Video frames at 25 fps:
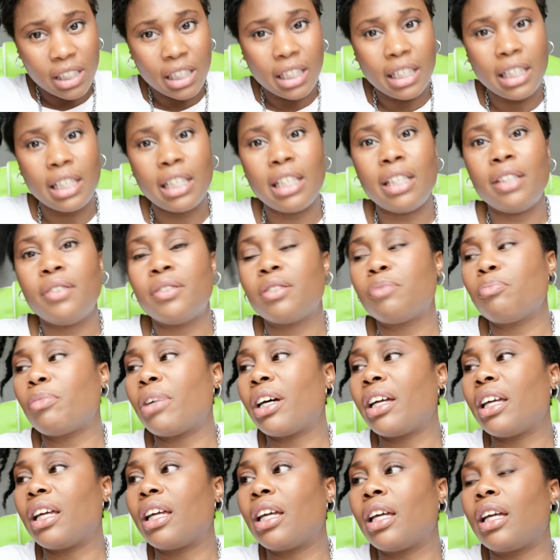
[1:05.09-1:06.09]
it leaves
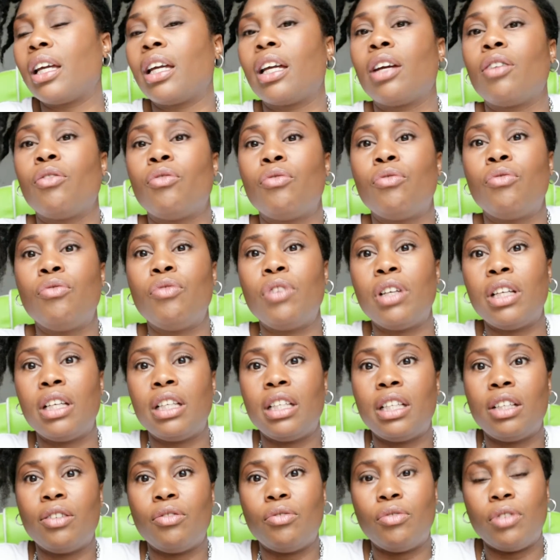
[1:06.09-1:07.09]
my hair
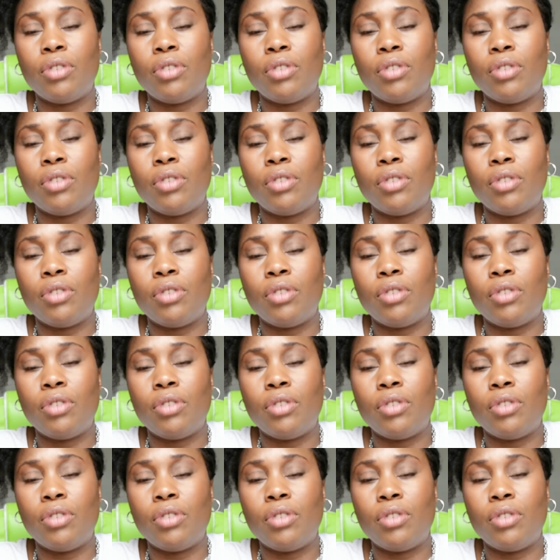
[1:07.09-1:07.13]
really